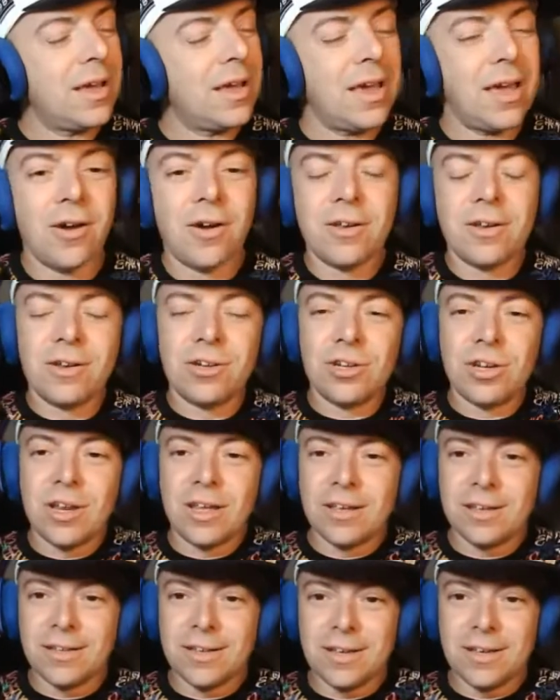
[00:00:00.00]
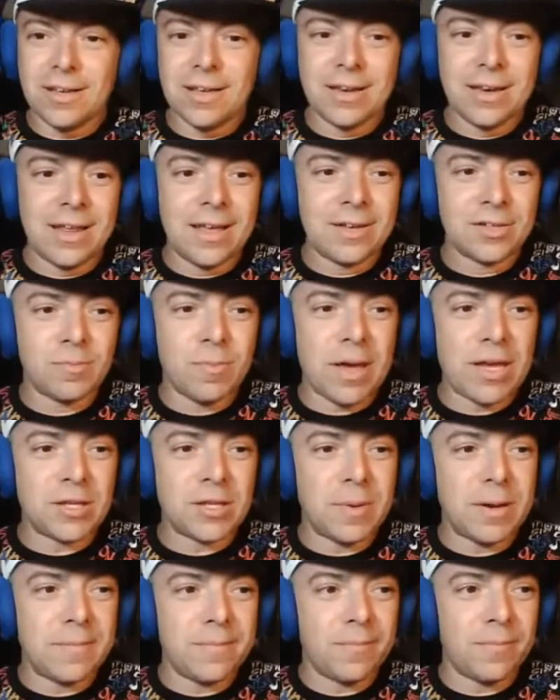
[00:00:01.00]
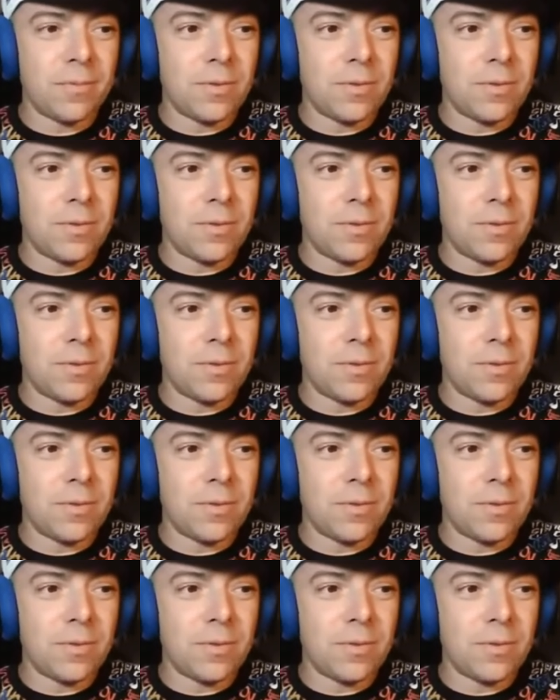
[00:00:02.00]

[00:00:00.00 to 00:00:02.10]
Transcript: air conditioning in his basement,